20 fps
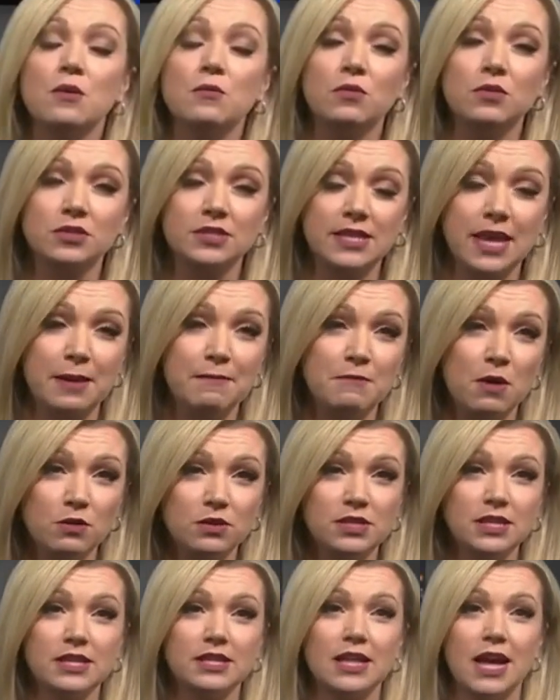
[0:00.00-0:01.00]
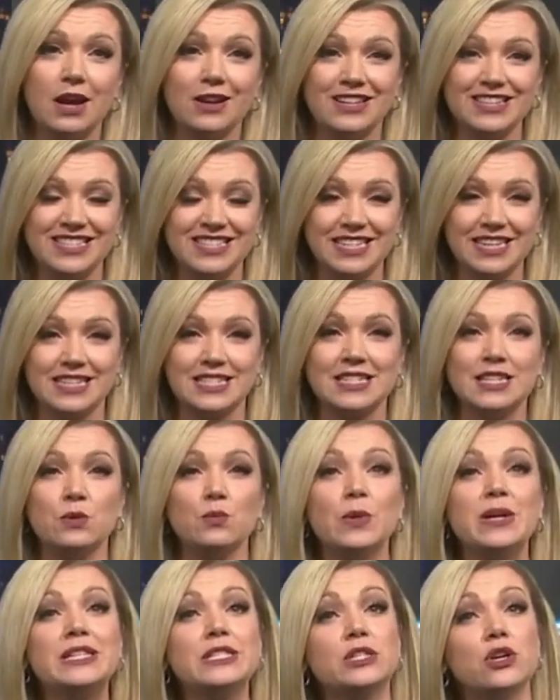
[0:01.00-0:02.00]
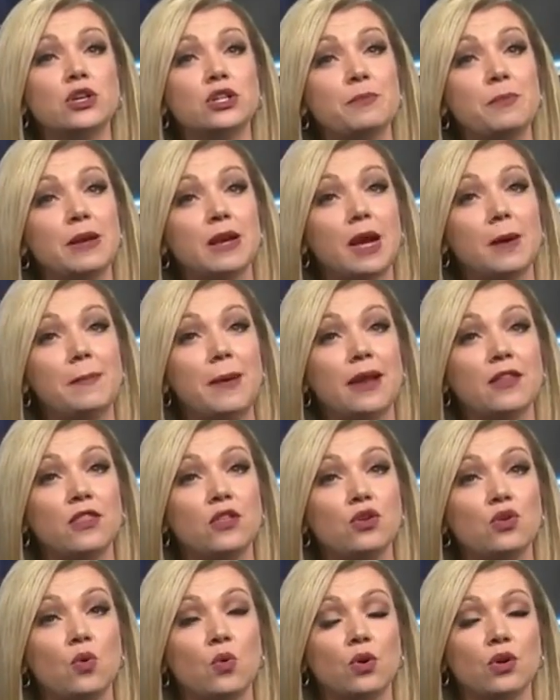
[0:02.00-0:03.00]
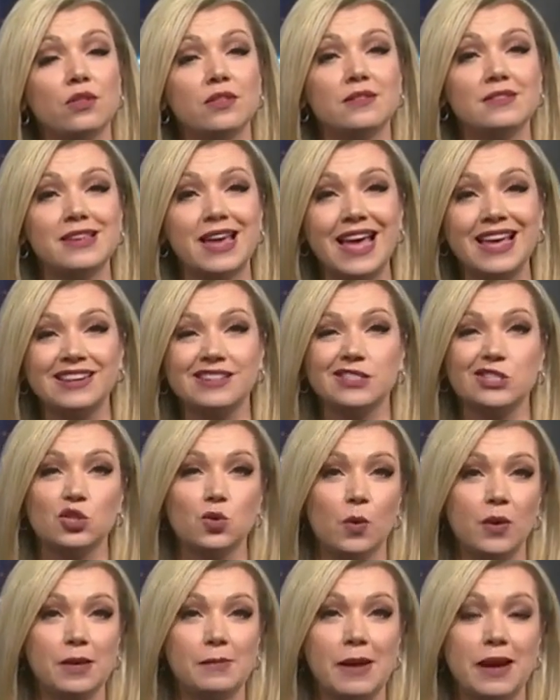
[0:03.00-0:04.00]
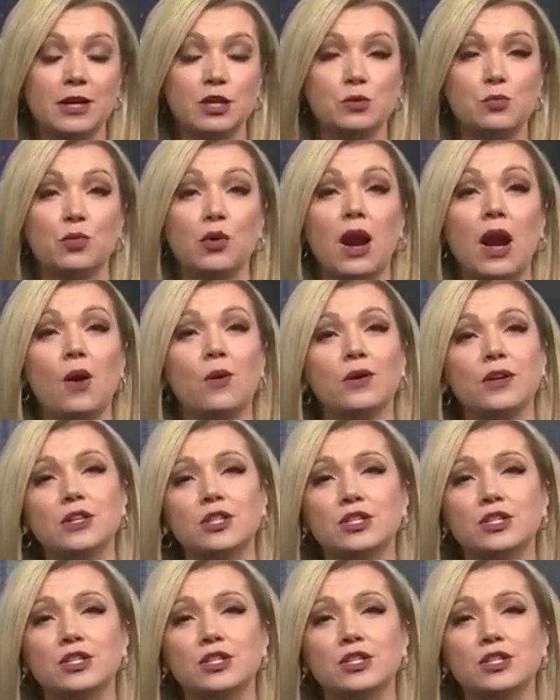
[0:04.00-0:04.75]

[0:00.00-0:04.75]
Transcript: we'll say mostly cloudy 60. Winds start to pick up out of the north 10 to 20 miles per hour. And